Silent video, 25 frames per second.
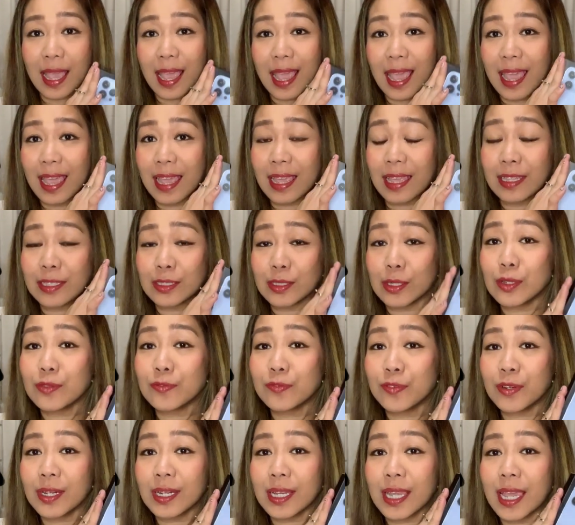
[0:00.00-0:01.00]
And don't
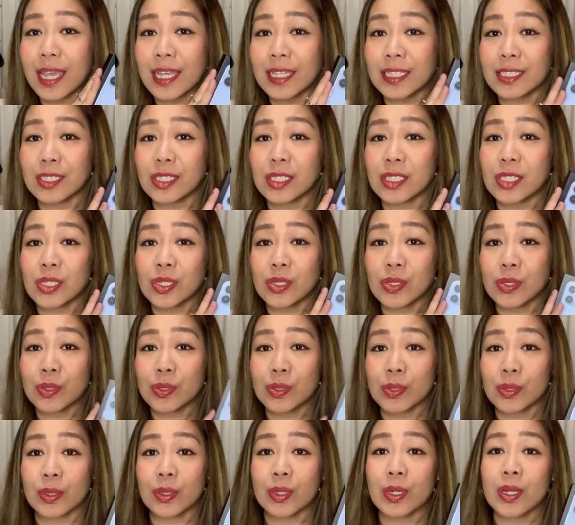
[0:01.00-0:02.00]
forget
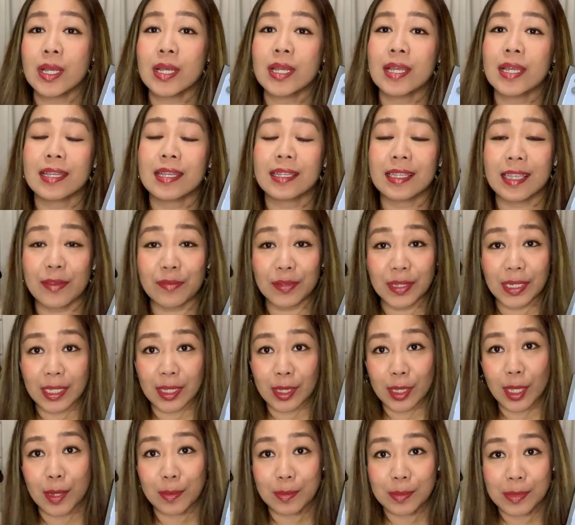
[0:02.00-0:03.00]
to give it a
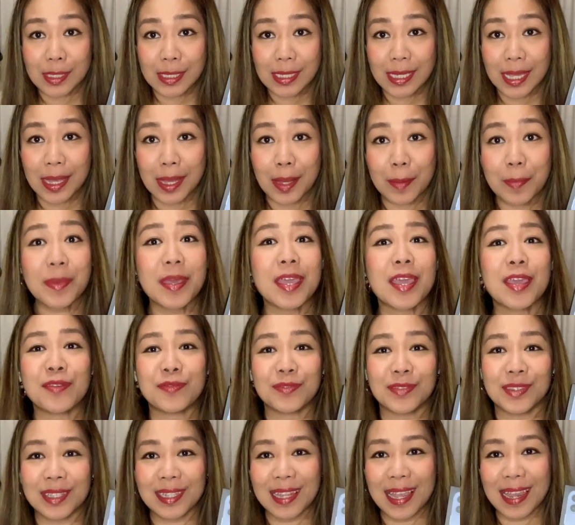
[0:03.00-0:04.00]
thumbs up if
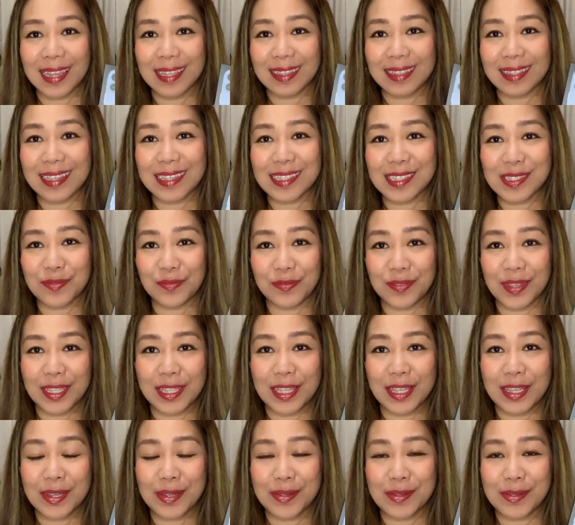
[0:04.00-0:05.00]
you like this
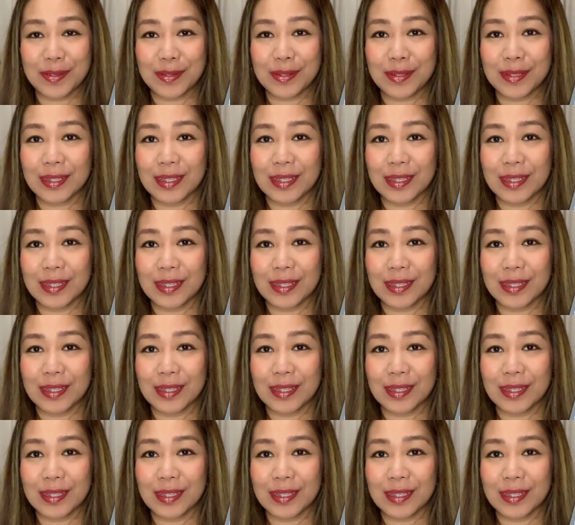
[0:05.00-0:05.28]
video.